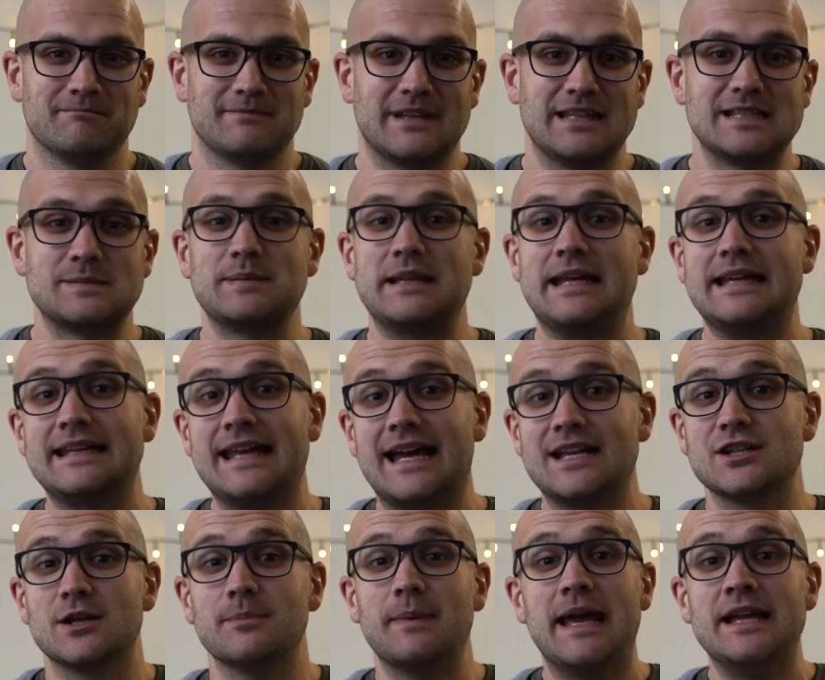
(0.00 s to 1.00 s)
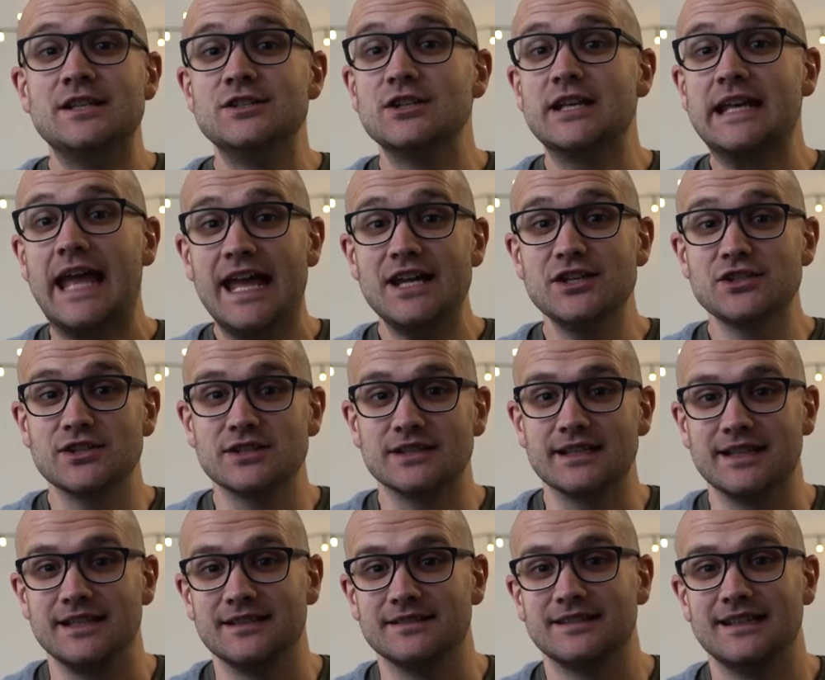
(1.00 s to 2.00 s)
It's playing catch up
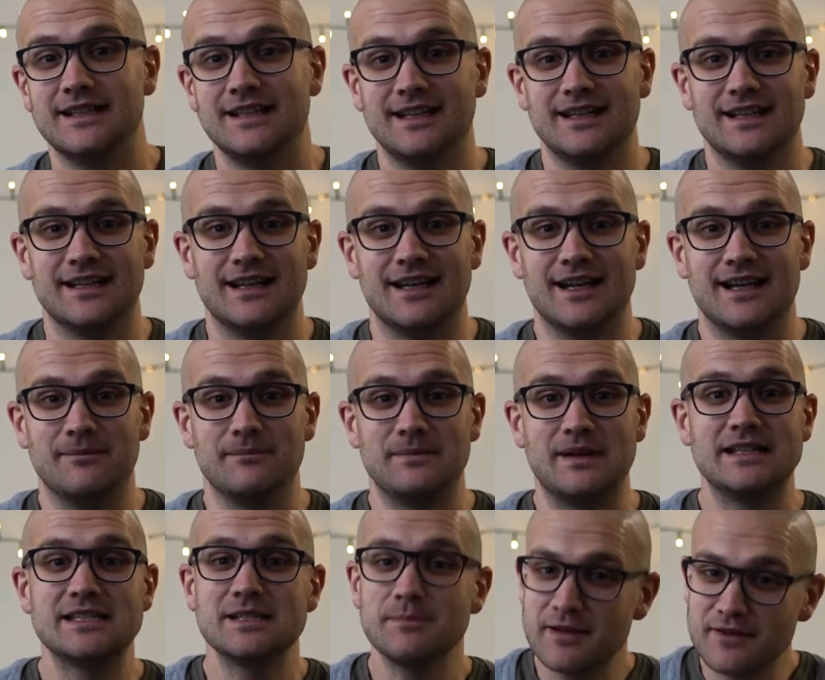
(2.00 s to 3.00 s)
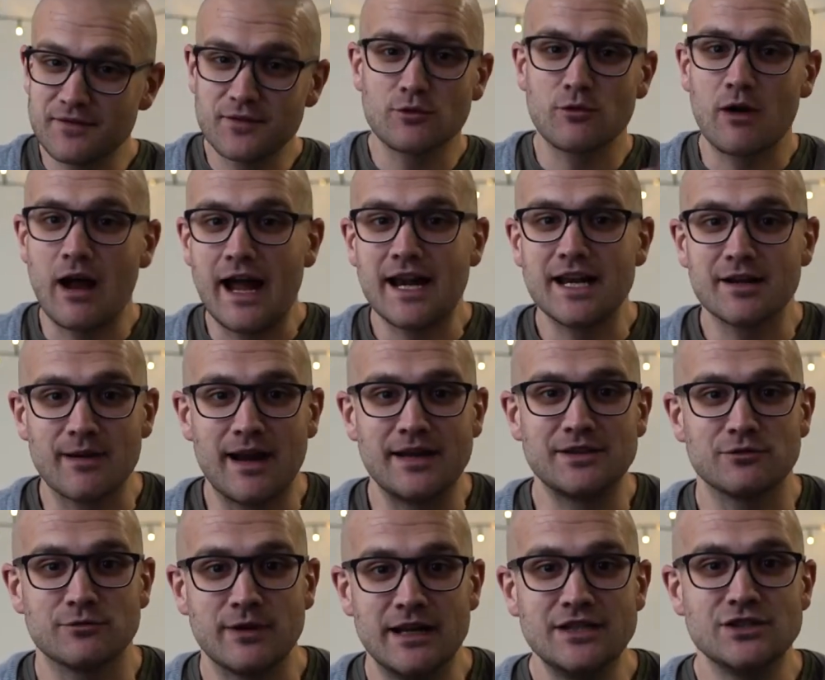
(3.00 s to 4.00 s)
educationally. There's a bit of variety around
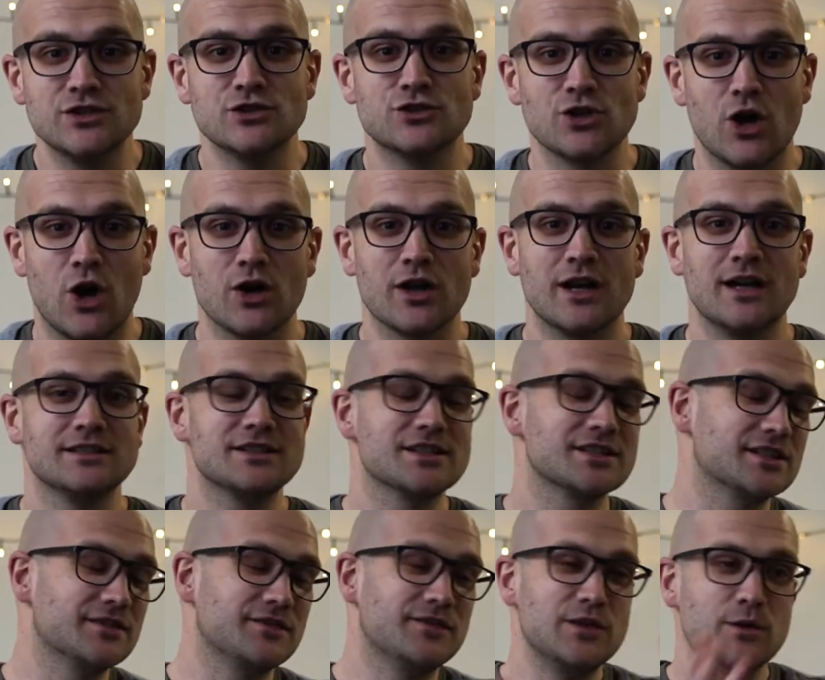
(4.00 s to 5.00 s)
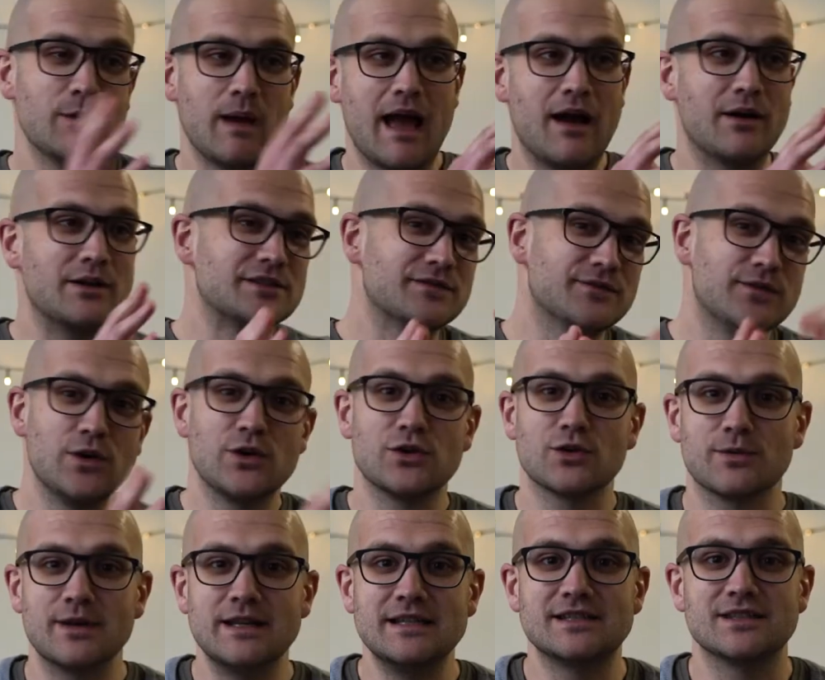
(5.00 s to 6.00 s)
the region. Tonga, just a few hours
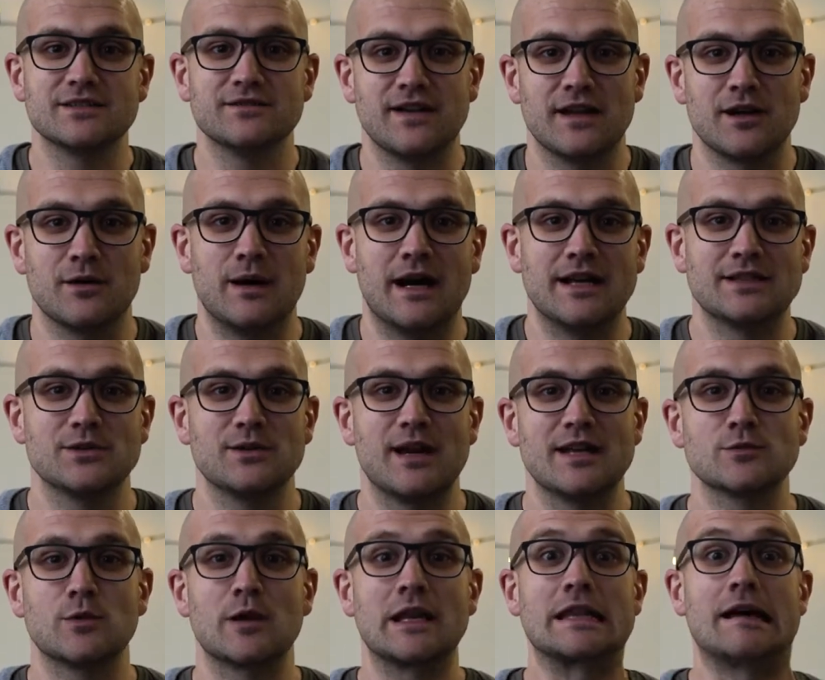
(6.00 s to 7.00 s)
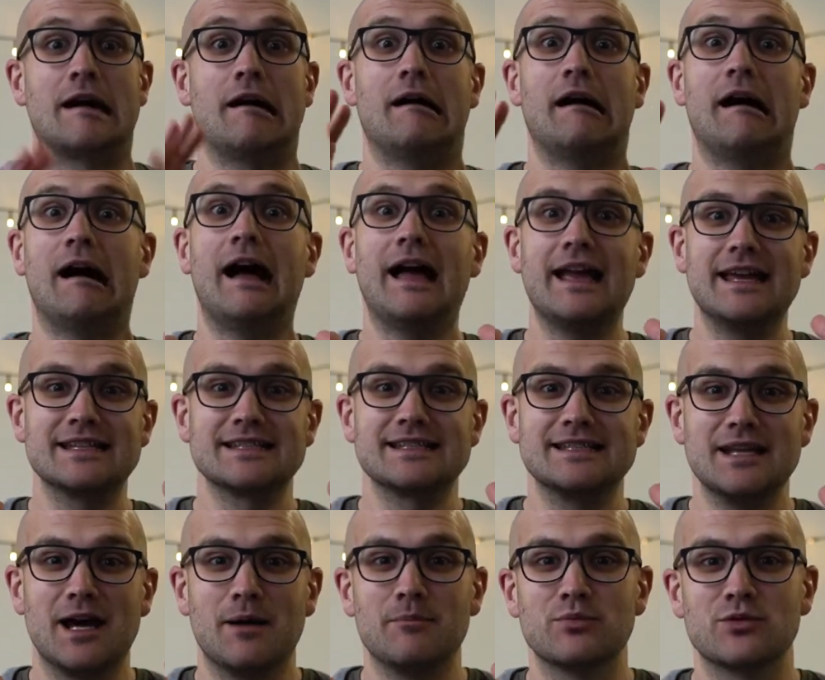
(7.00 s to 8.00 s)
further east of Vanuatu, has one of the highest
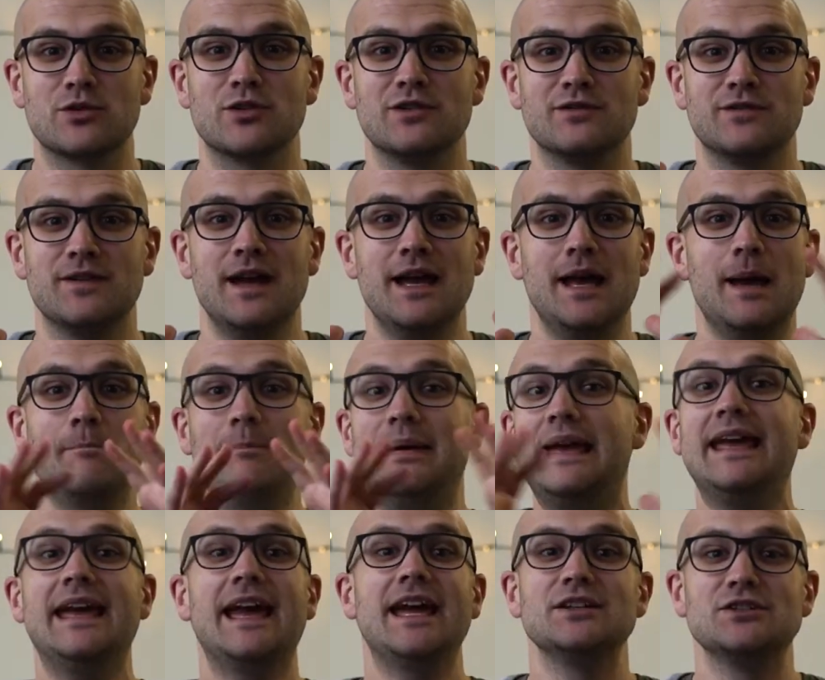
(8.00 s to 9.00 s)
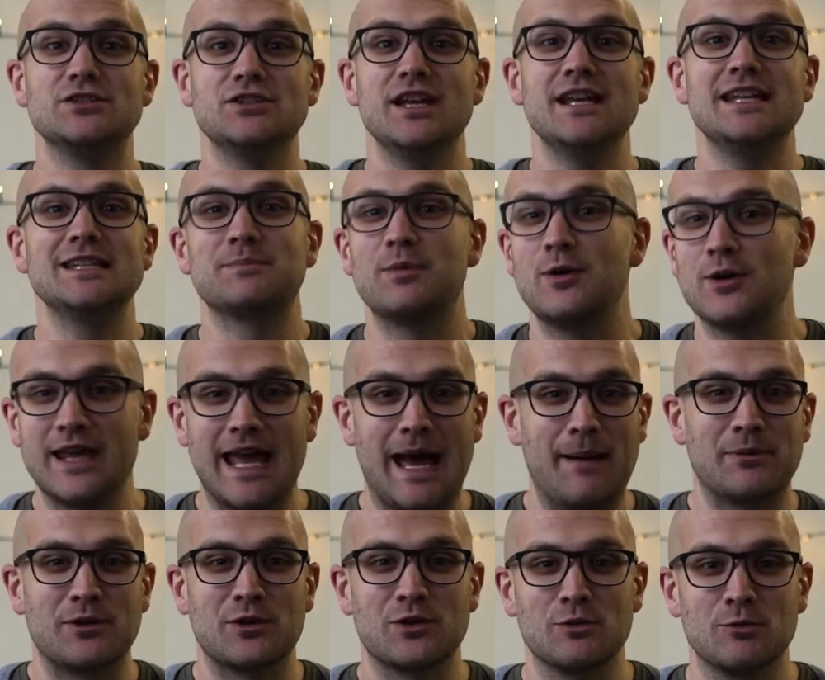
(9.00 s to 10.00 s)
number of PhDs per
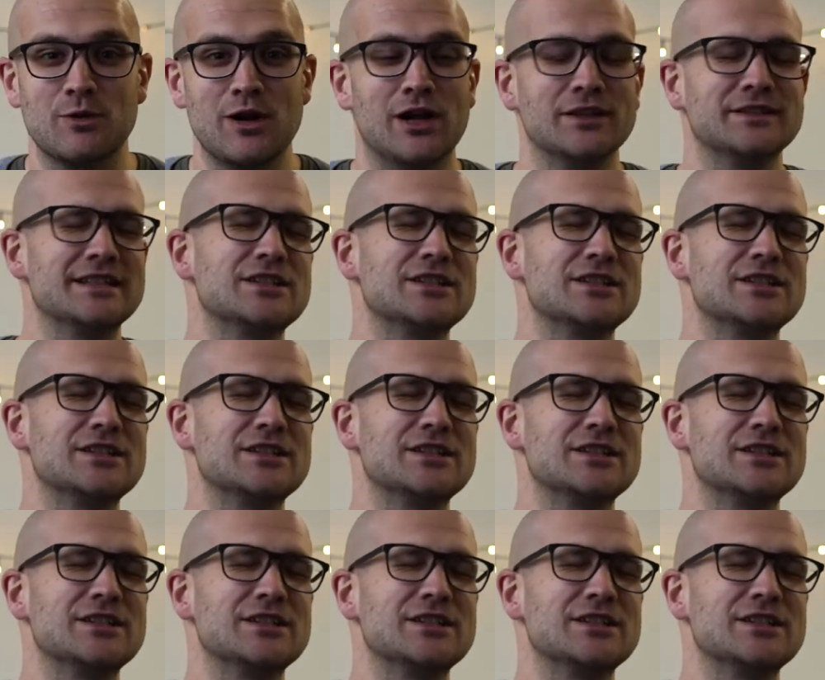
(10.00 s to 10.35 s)
capita in the world.